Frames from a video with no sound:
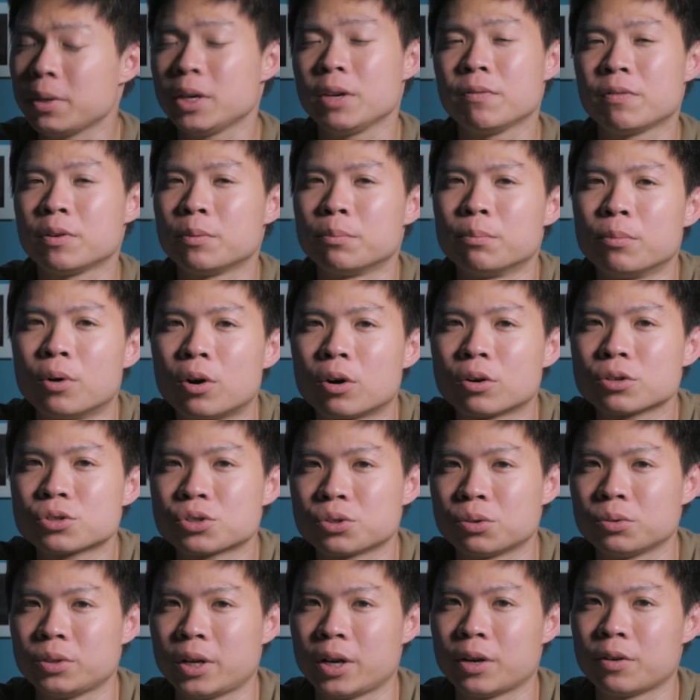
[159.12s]
even more
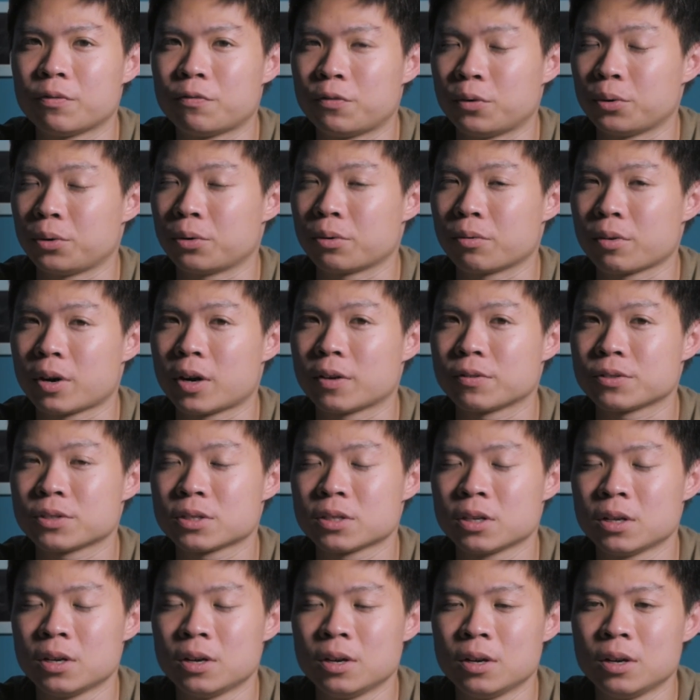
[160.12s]
so than
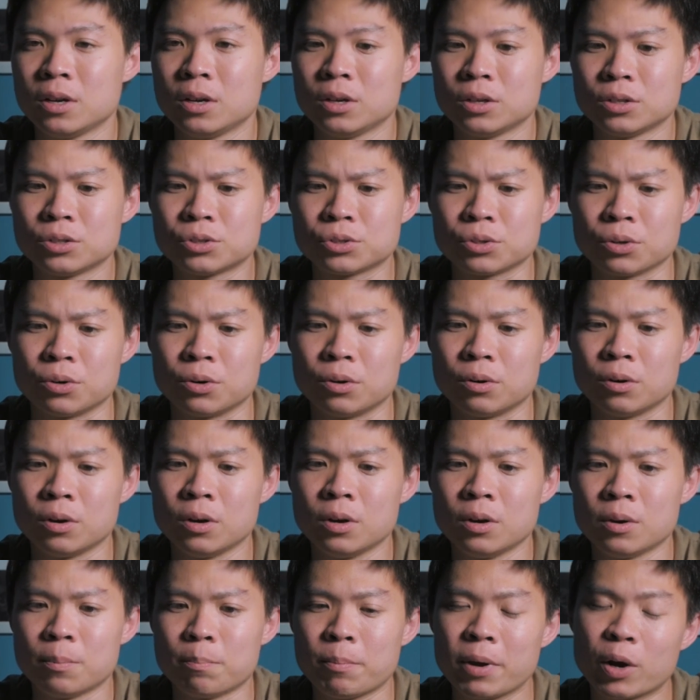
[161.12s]
photographs. So
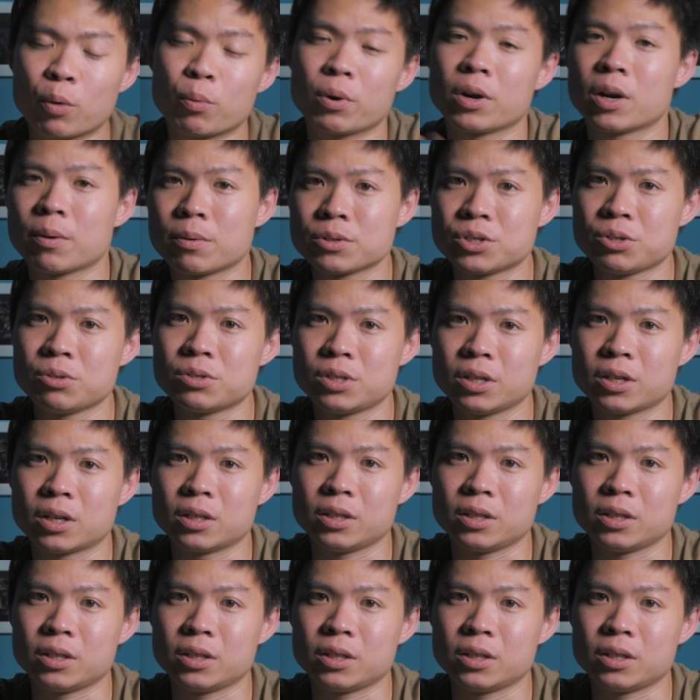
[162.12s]
back when I was using a